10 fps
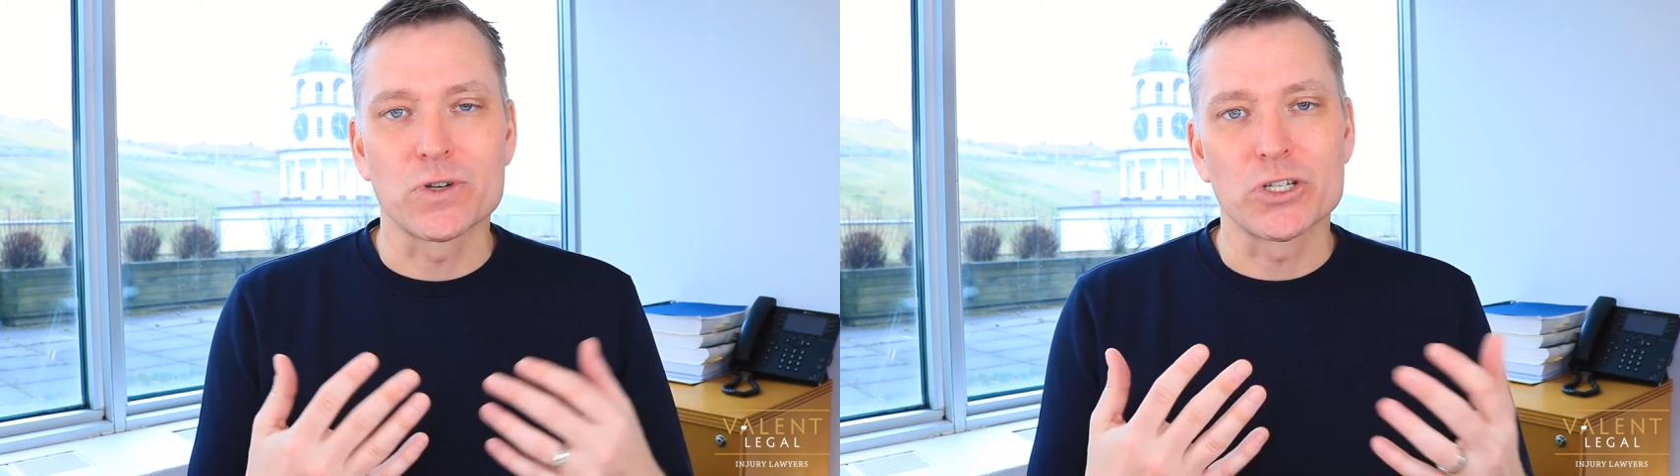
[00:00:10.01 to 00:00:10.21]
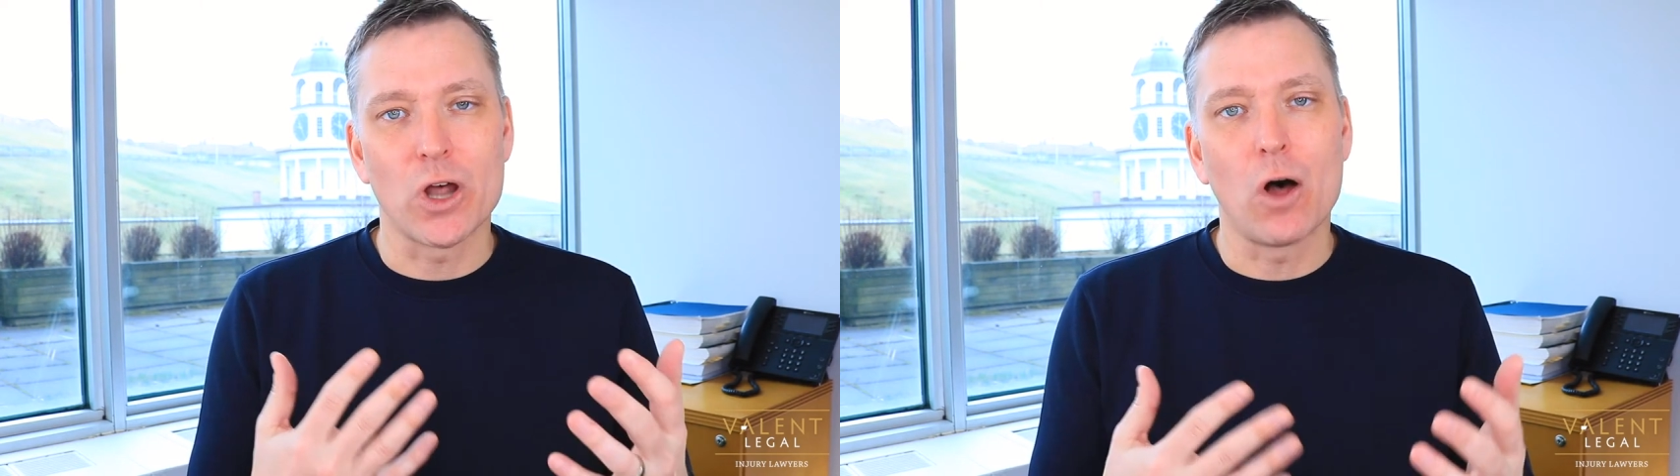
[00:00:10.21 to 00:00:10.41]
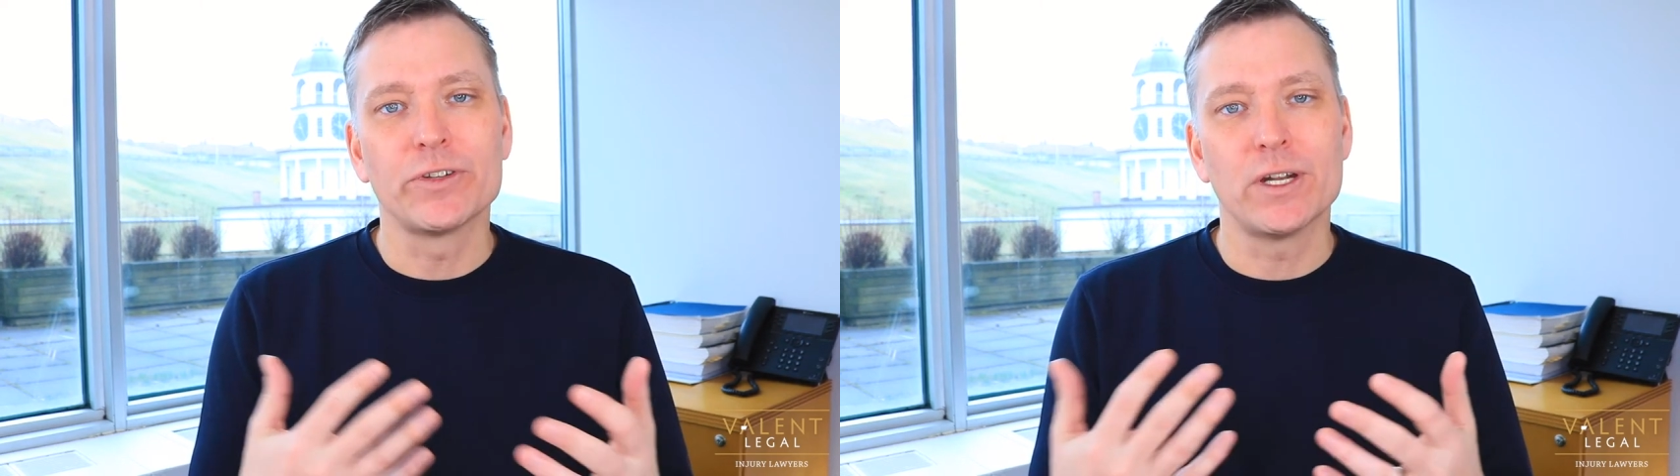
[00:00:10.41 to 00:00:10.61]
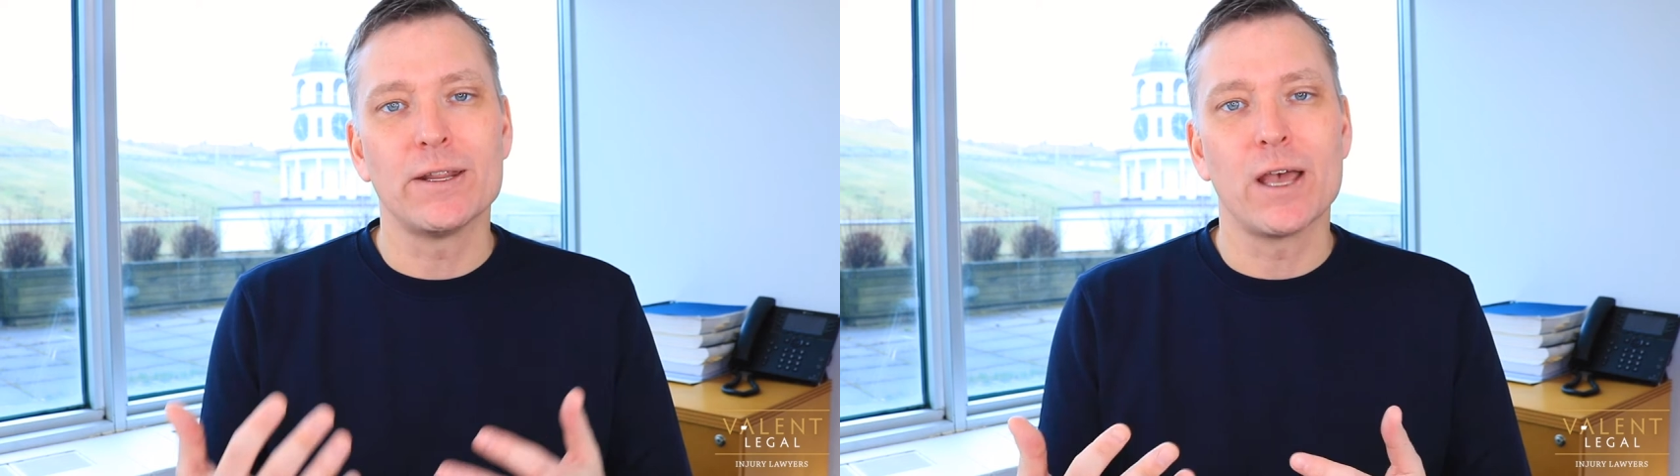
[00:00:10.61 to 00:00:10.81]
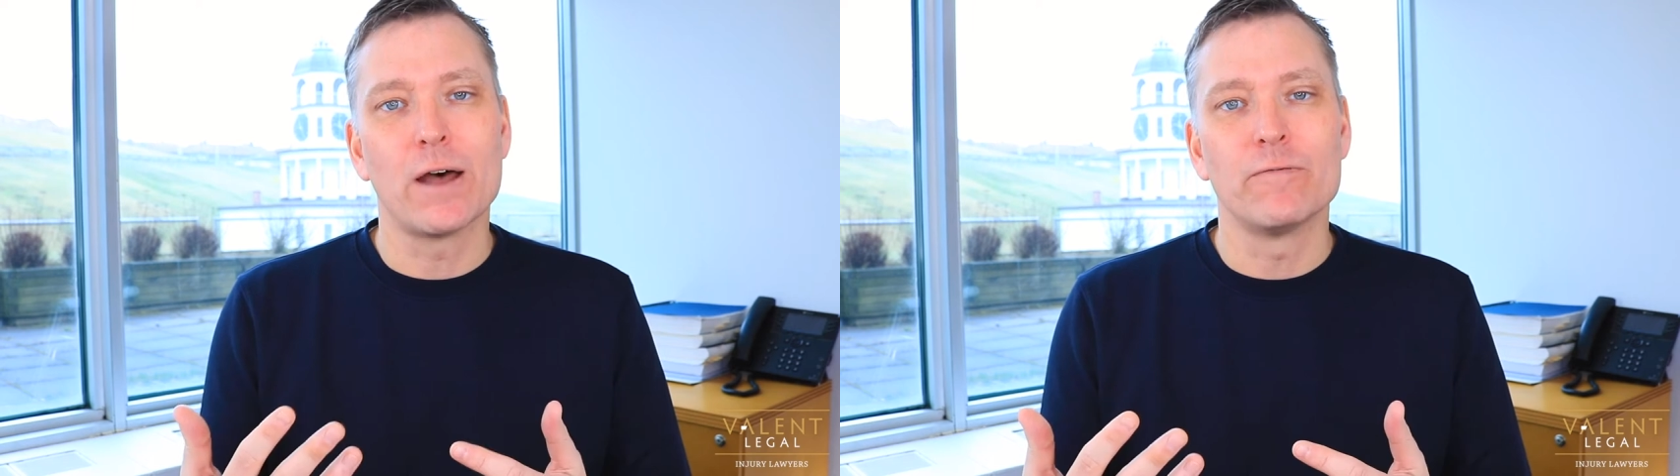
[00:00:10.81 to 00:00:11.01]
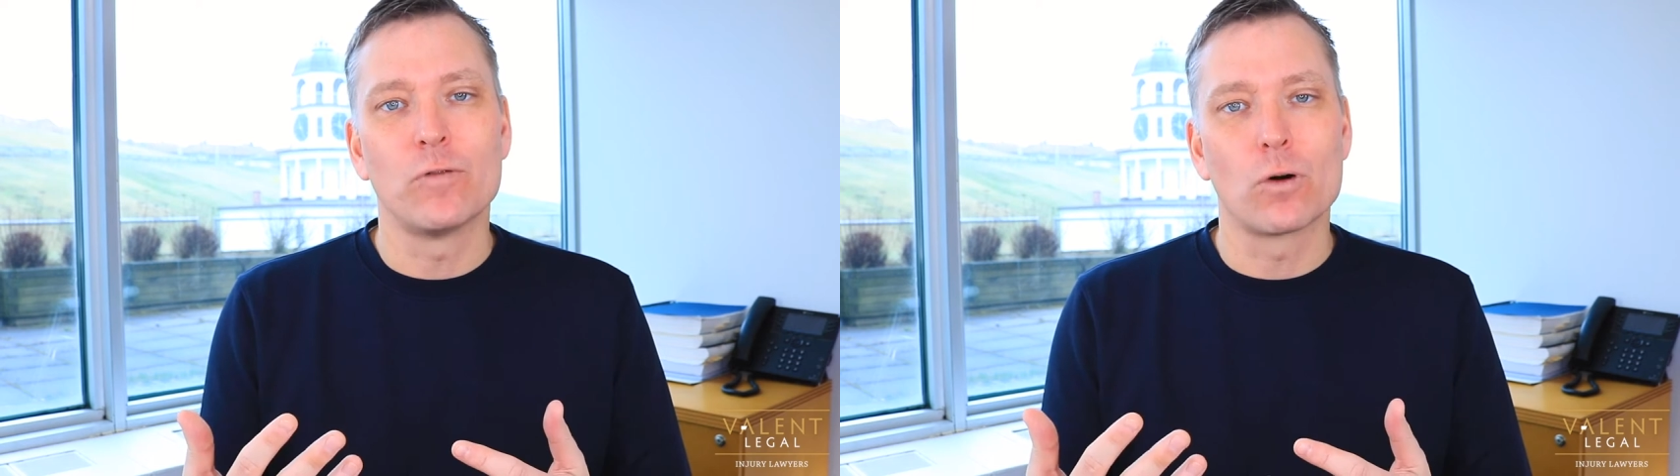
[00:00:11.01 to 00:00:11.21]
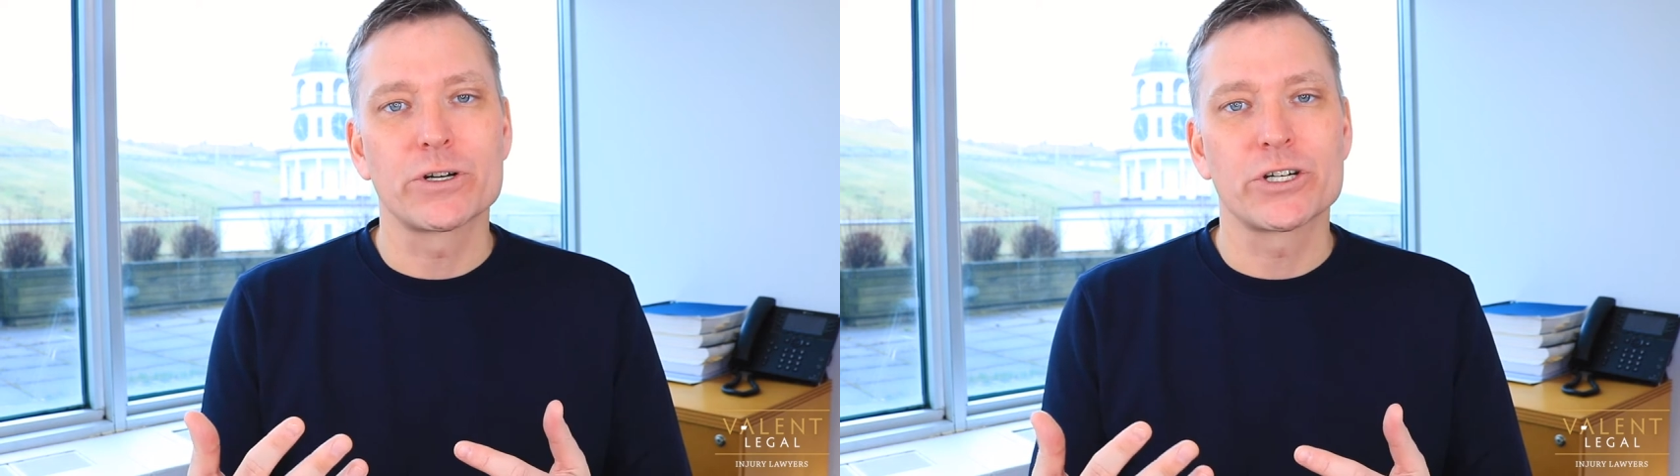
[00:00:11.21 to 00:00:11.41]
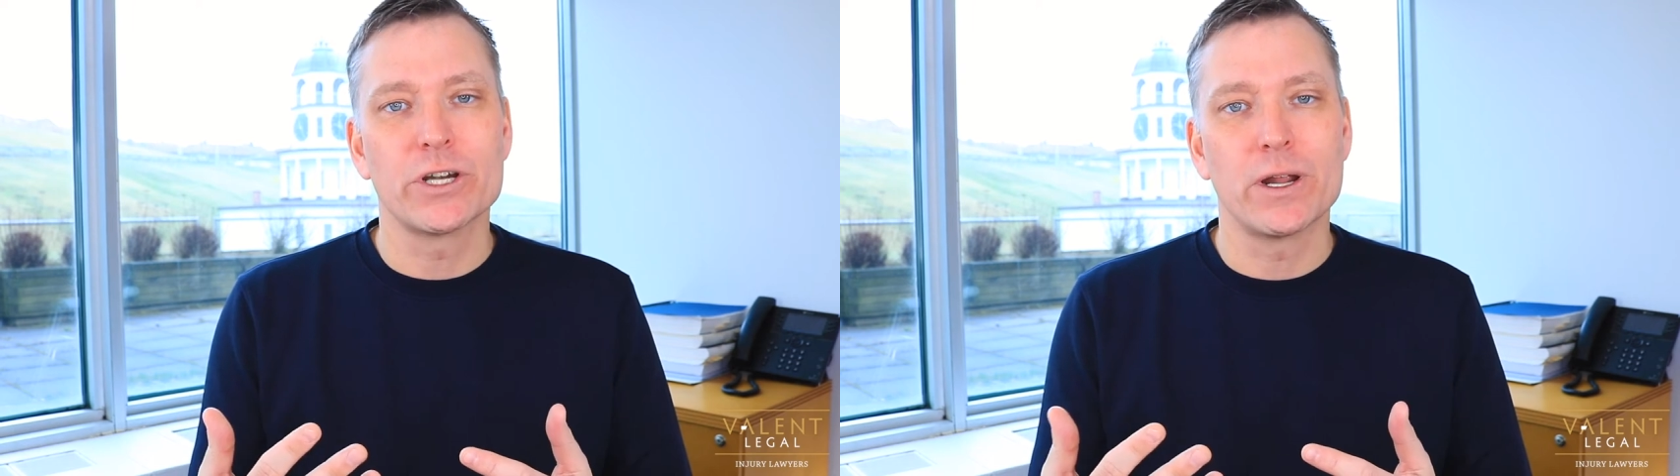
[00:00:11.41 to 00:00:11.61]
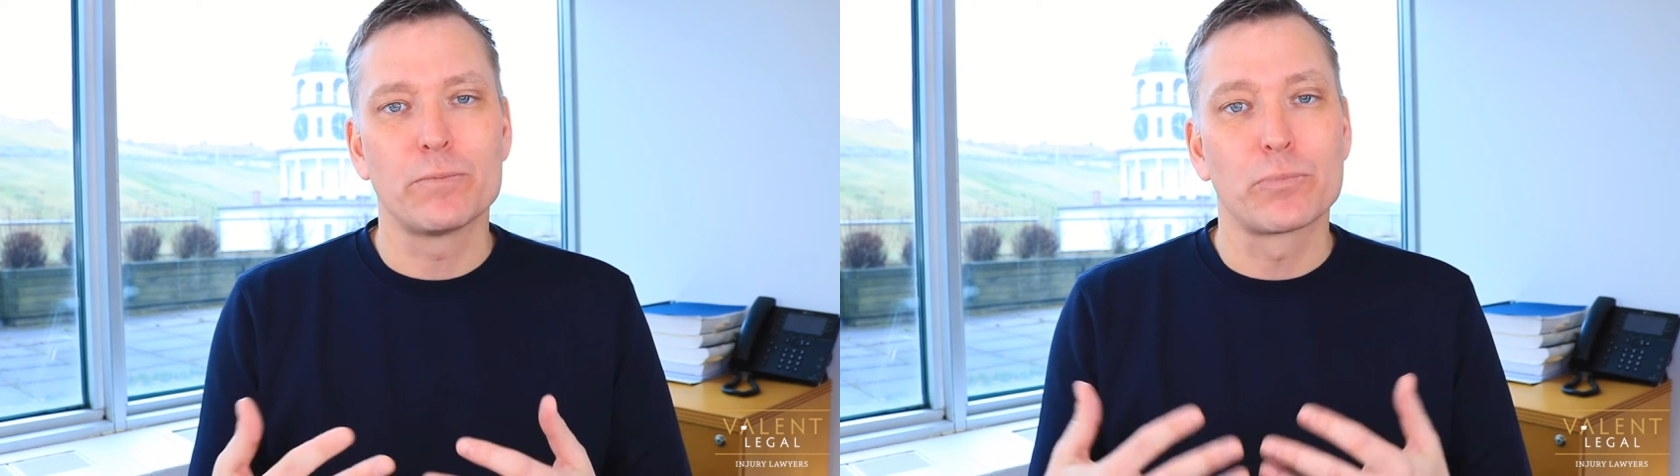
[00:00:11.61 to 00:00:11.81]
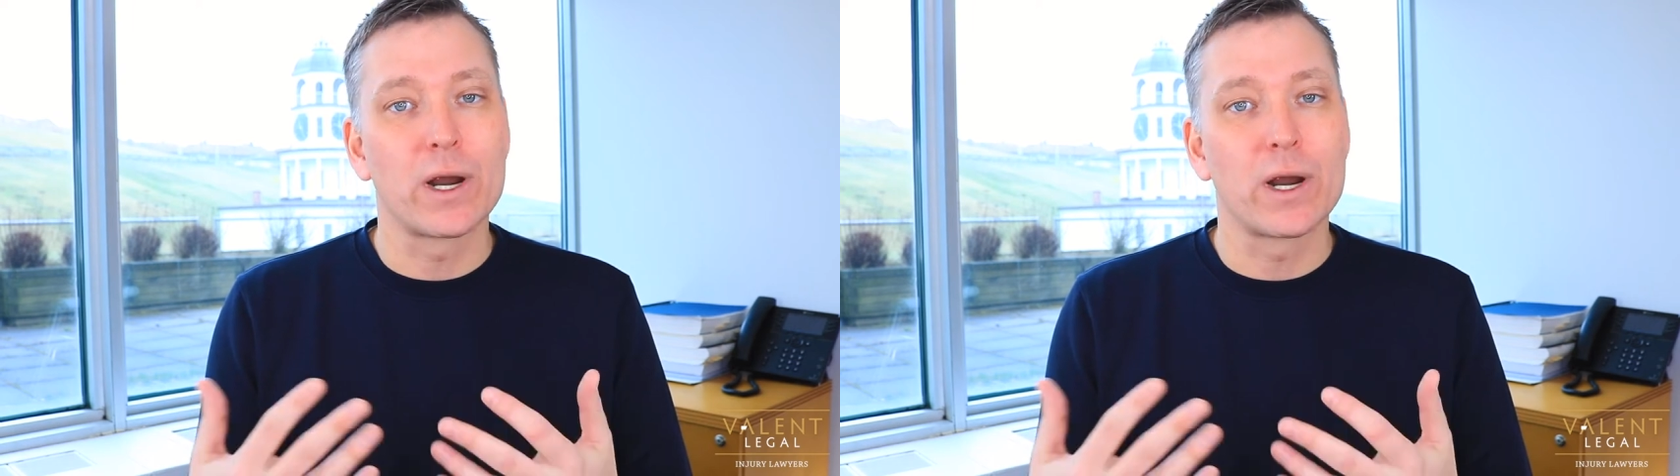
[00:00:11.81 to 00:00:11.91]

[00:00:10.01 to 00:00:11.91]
resulted in the unfortunate